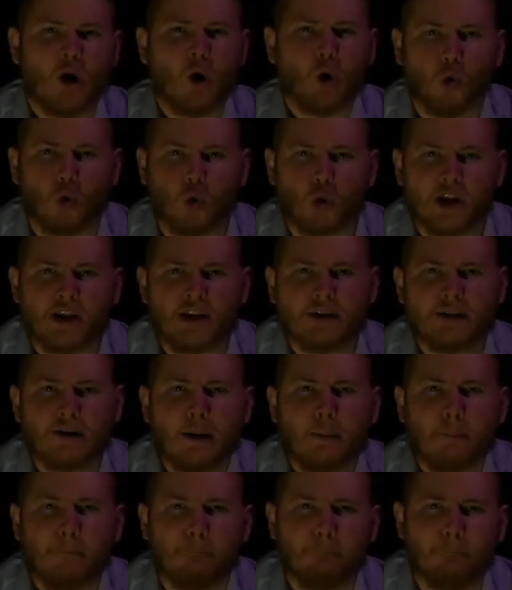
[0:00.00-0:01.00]
We
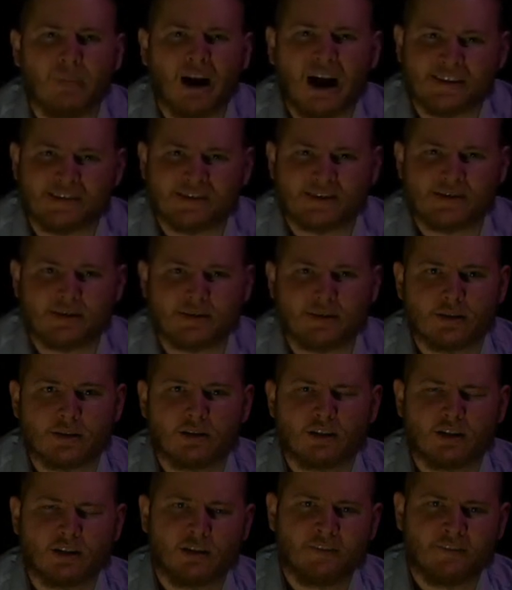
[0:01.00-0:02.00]
must
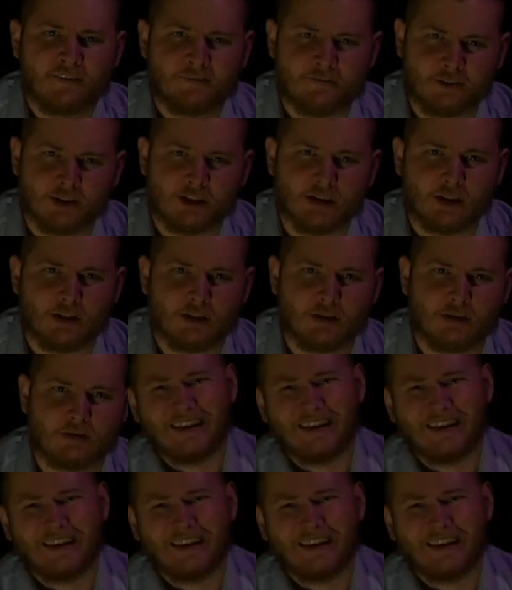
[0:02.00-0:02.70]
flee.